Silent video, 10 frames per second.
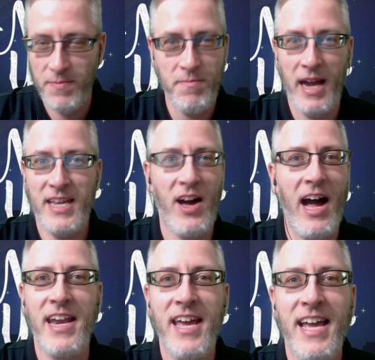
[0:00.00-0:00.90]
My
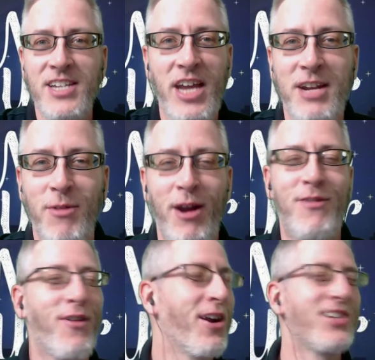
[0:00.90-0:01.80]
God, January
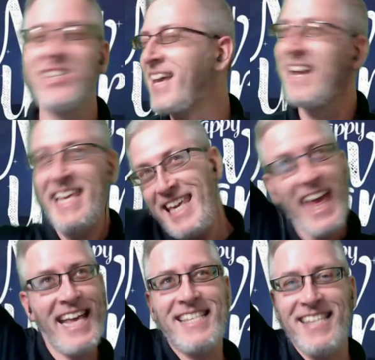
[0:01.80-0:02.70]
1st.
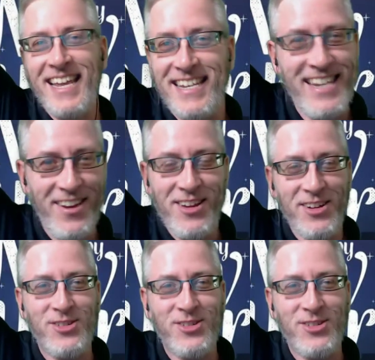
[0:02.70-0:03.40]
Yes, a New Year's